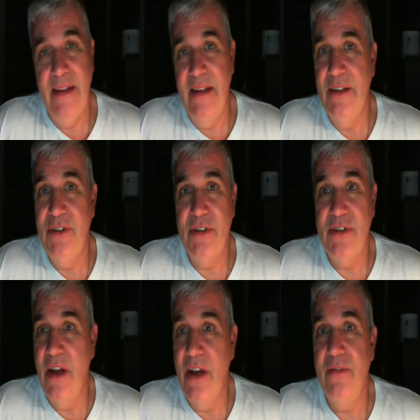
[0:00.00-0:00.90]
it's
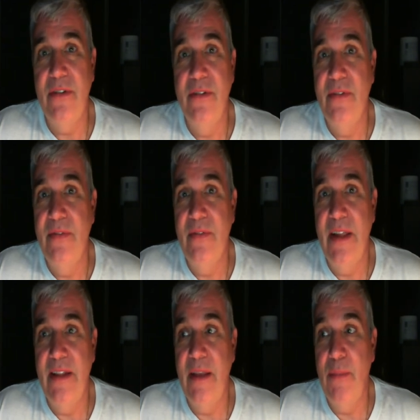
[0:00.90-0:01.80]
just tough,
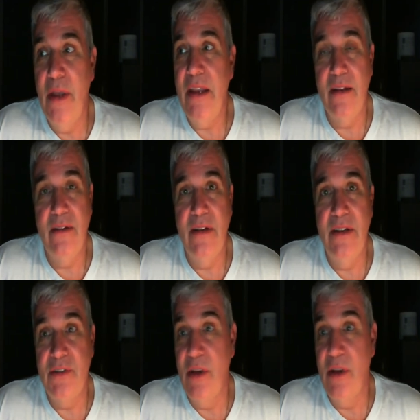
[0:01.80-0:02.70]
and they make it
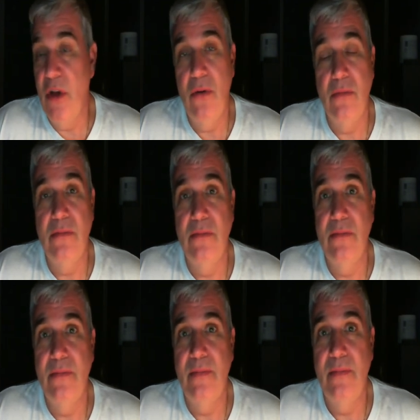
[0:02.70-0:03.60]
and some don't.
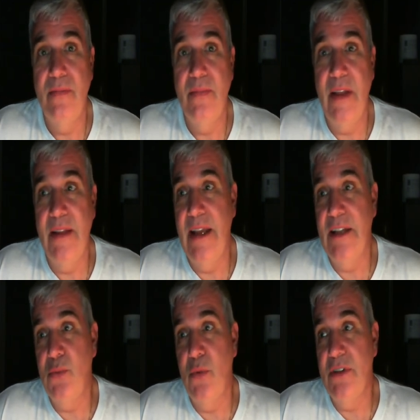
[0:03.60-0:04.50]
And
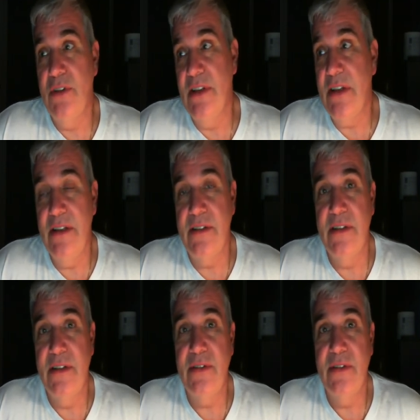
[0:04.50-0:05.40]
that's what sickness
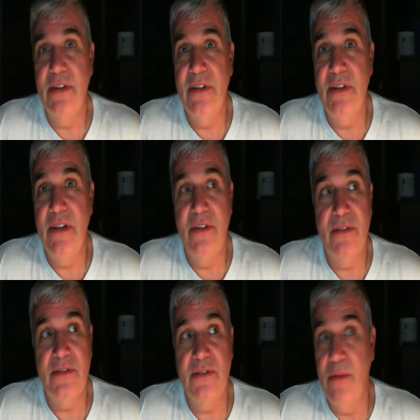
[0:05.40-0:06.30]
is. It's either
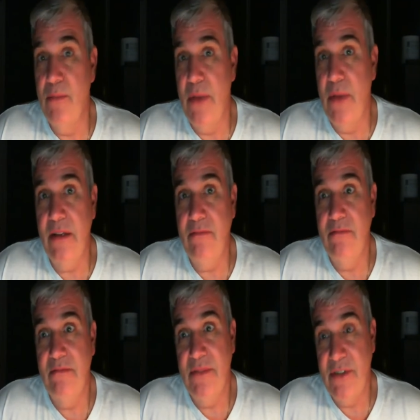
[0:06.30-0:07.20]
some make it,
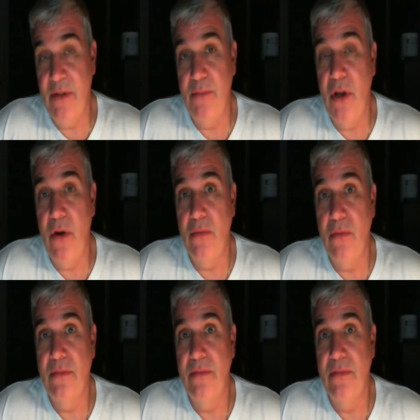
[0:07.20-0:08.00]
some don't.